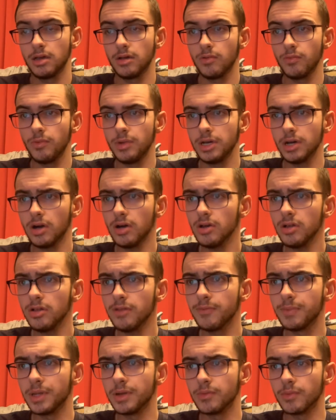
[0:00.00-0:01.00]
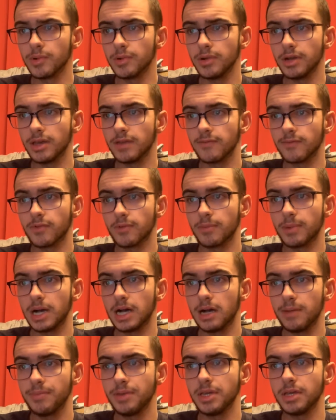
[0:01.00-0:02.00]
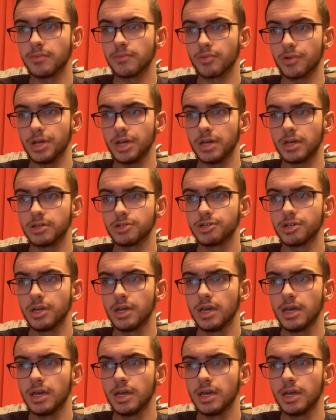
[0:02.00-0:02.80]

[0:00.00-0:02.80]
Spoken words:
We all have been rooting for Poppy and Branch,